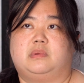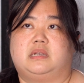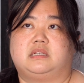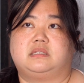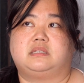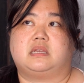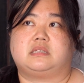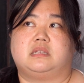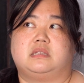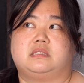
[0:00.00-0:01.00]
but it
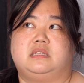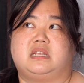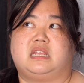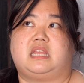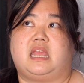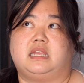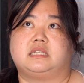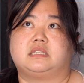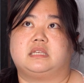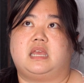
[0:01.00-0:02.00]
doesn't
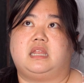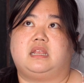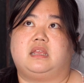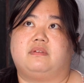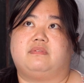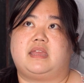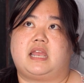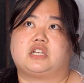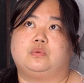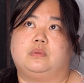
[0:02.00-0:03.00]
negate any of the
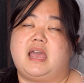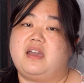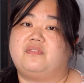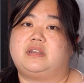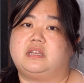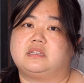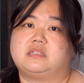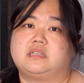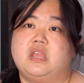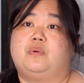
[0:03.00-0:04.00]
actual
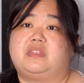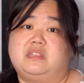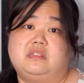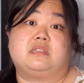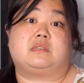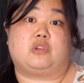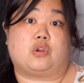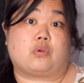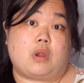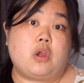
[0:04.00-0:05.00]
evidence within this
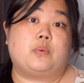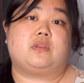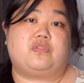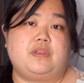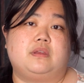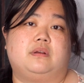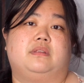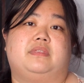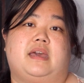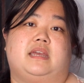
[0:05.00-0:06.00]
growing
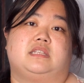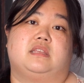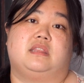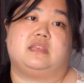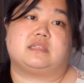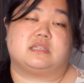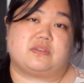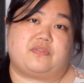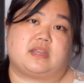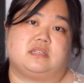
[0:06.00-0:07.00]
field that this is
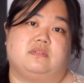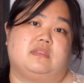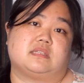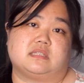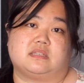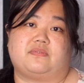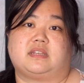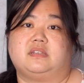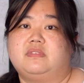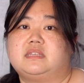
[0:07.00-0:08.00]
effective, this is
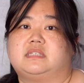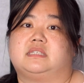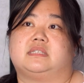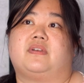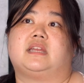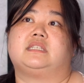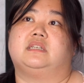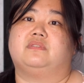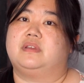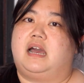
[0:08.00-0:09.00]
effective, this is effective.